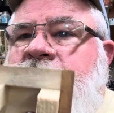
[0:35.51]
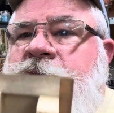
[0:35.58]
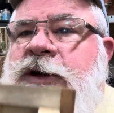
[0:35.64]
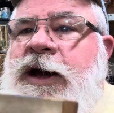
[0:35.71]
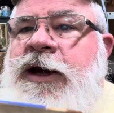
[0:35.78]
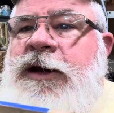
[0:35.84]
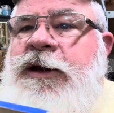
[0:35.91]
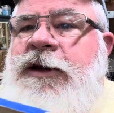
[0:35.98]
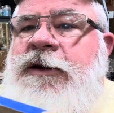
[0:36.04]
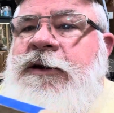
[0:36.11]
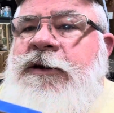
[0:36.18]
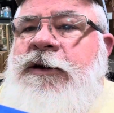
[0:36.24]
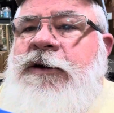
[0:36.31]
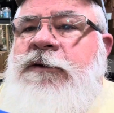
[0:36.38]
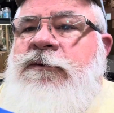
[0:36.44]
kind
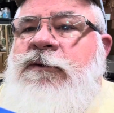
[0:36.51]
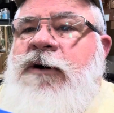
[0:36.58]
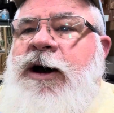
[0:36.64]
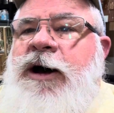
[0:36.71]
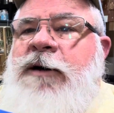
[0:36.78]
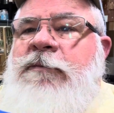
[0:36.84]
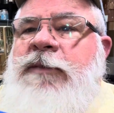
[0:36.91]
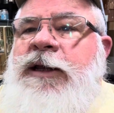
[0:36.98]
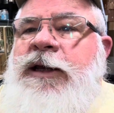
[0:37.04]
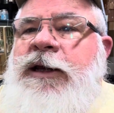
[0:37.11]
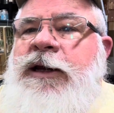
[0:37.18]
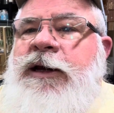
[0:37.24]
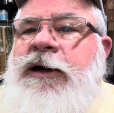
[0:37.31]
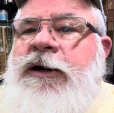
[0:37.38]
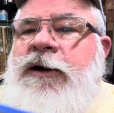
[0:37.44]
of wobbly
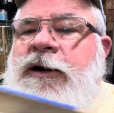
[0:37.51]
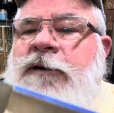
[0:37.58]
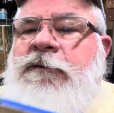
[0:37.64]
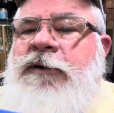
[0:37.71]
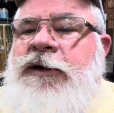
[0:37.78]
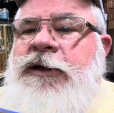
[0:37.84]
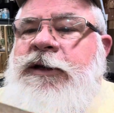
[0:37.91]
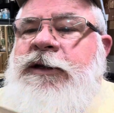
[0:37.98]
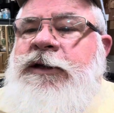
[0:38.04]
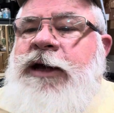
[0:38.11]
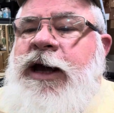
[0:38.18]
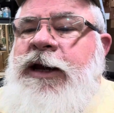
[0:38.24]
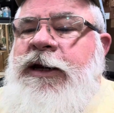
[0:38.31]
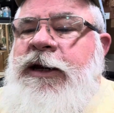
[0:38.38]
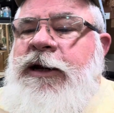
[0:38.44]
here and I wanted to
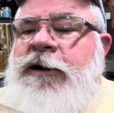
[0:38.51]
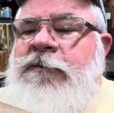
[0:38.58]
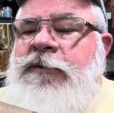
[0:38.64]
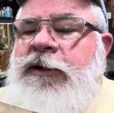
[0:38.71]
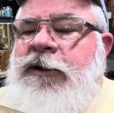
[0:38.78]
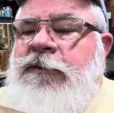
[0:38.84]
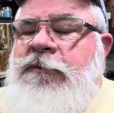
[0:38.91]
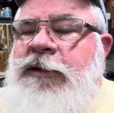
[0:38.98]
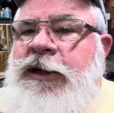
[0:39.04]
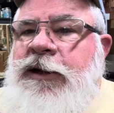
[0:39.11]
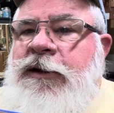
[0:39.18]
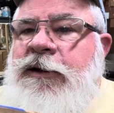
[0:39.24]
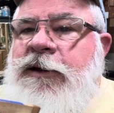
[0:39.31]
tighten it up a little bit.